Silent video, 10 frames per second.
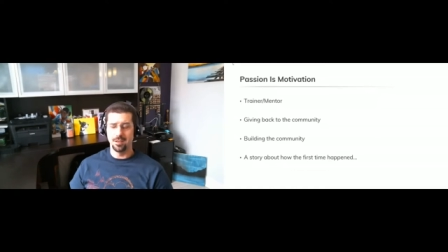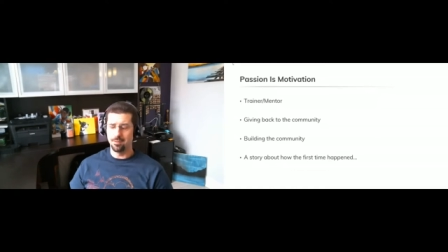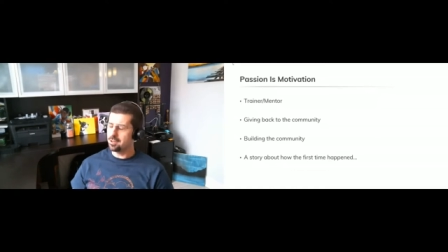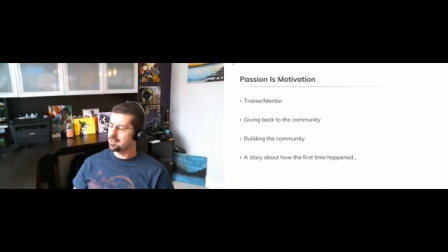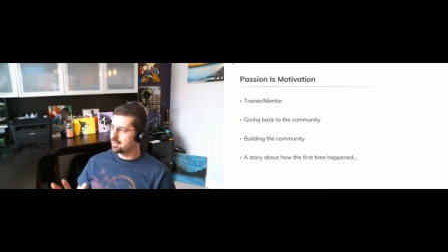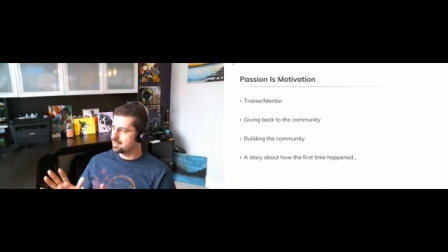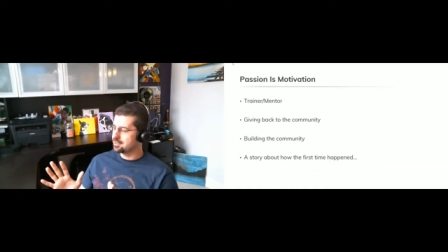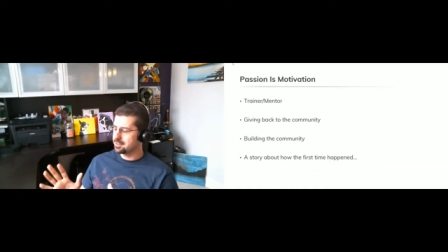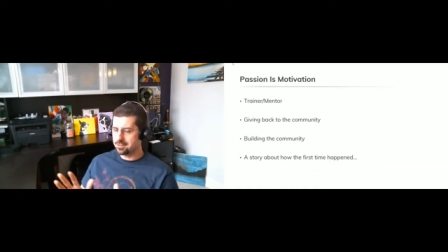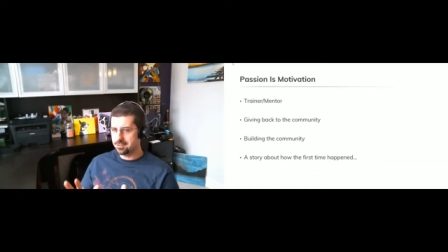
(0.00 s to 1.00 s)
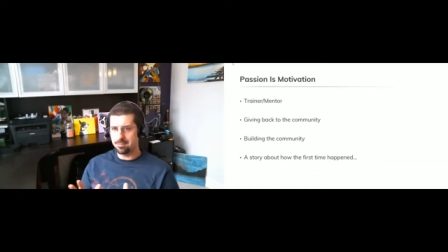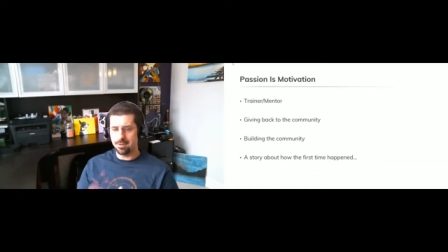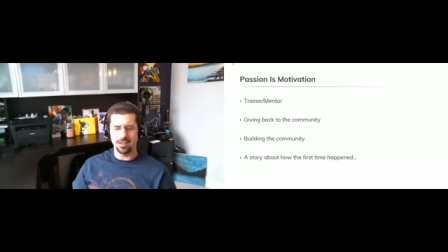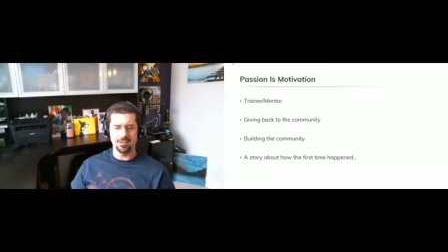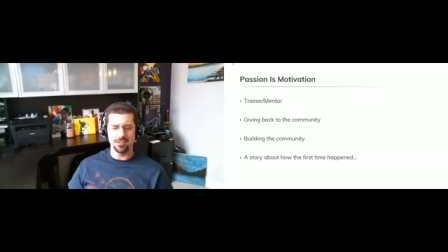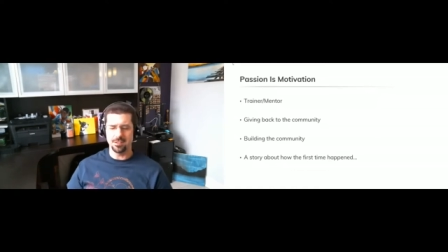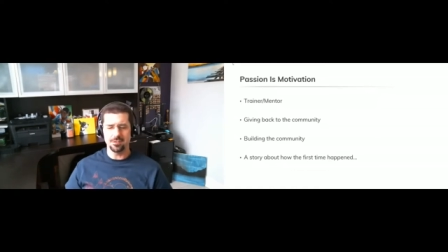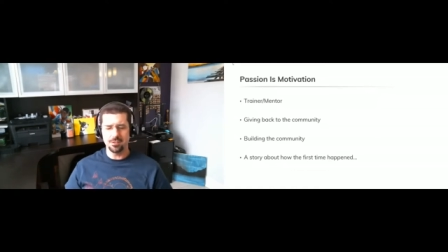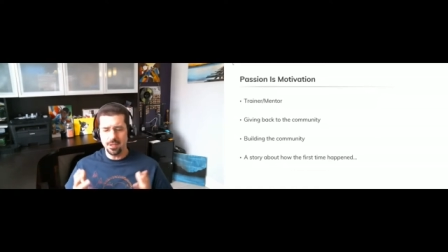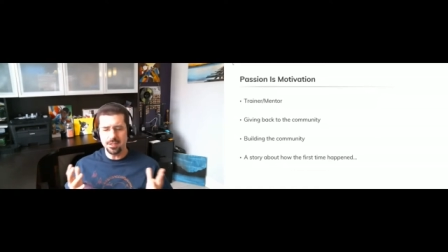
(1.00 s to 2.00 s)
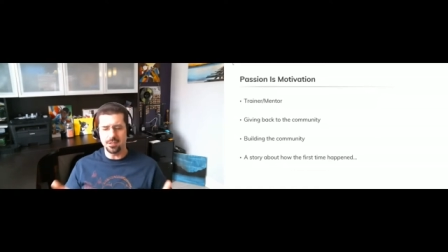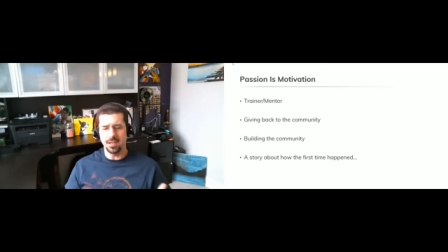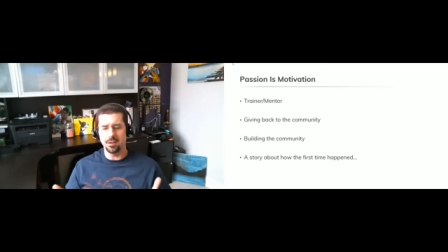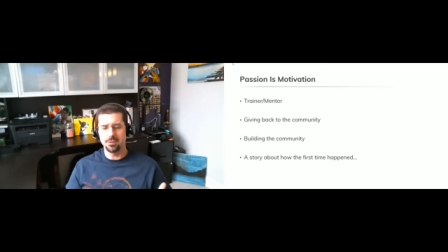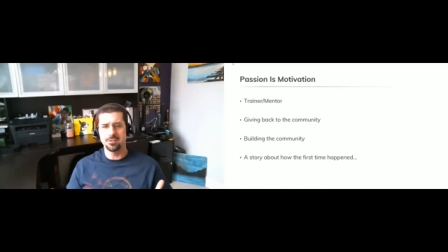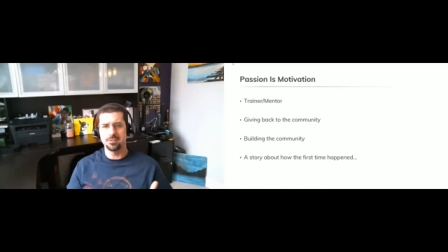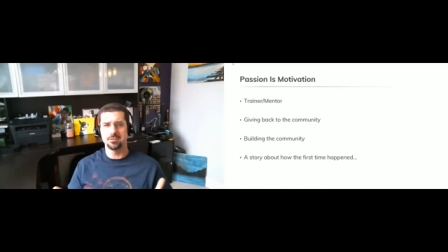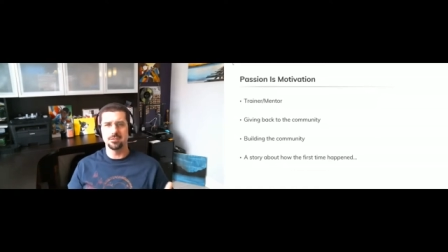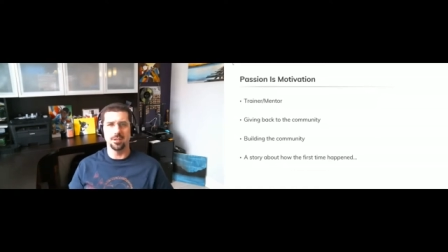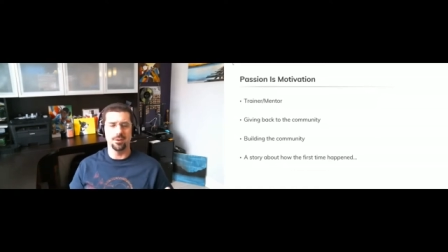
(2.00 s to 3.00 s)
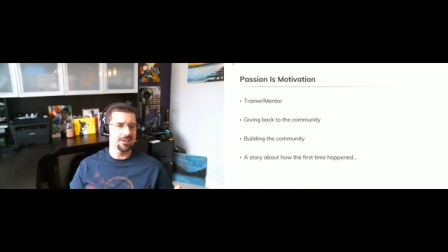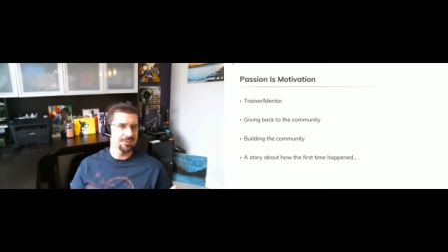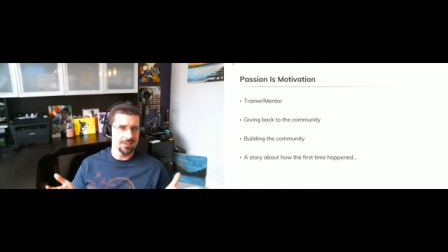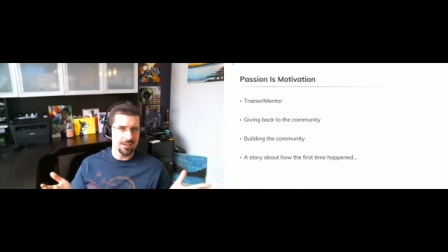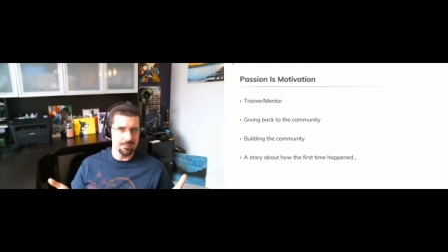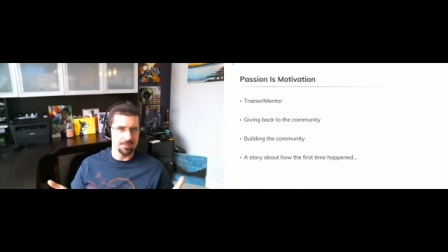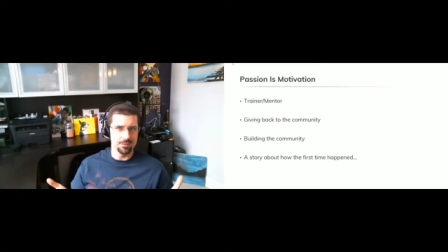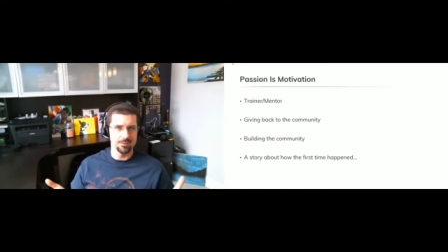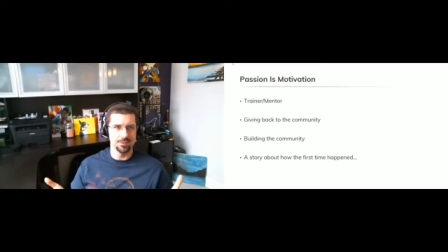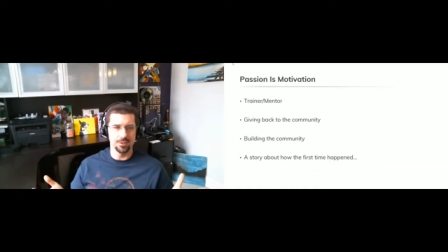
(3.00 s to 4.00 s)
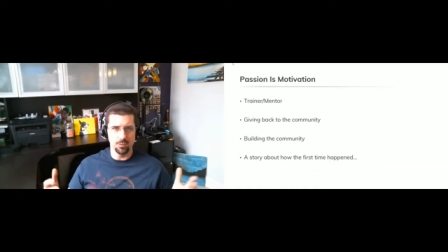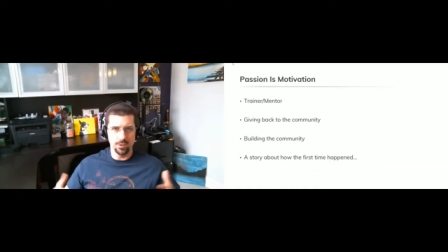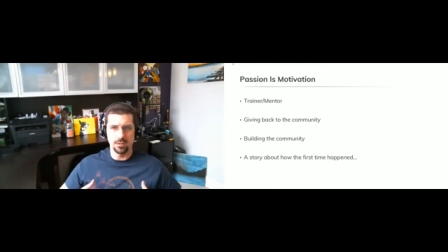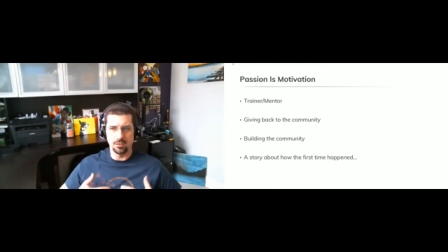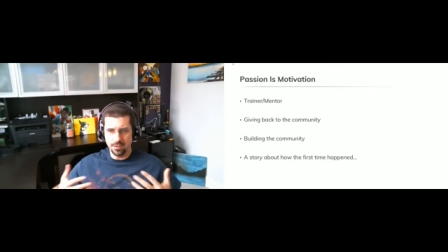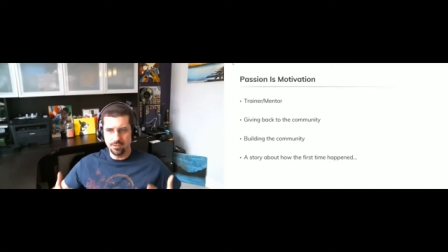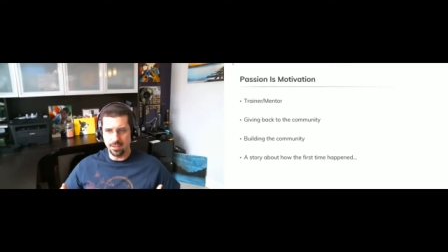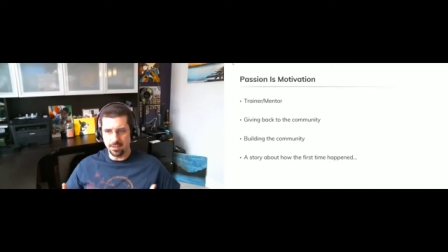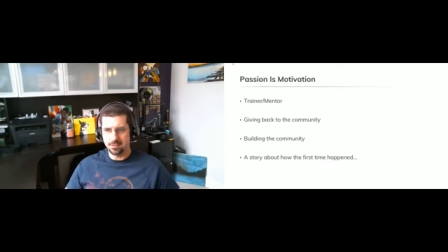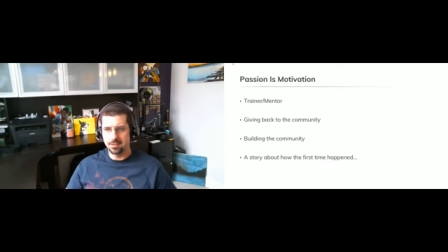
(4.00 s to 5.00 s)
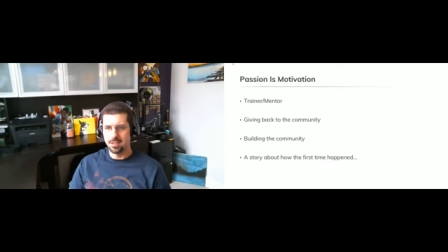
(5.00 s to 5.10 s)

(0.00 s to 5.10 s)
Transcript: And we all kind of took a step back and said, That's crazy. How does, you know, how does that happen? You know, we are living it.